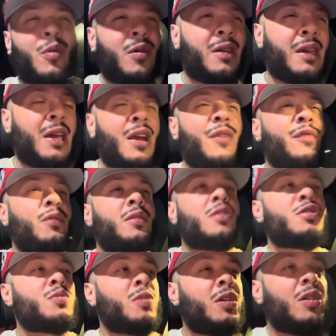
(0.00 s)
careful in
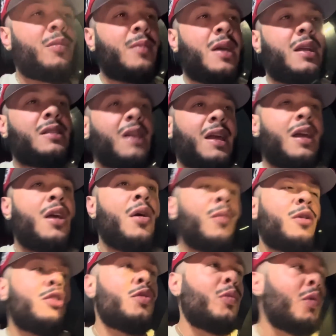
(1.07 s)
this world, man. Like,
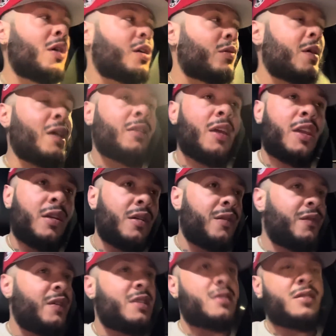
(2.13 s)
when you walk around like you're
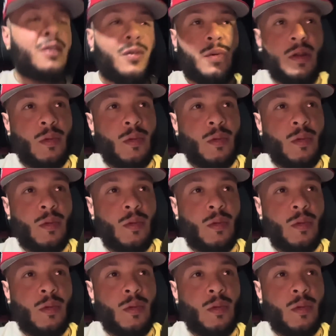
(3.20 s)
invincible,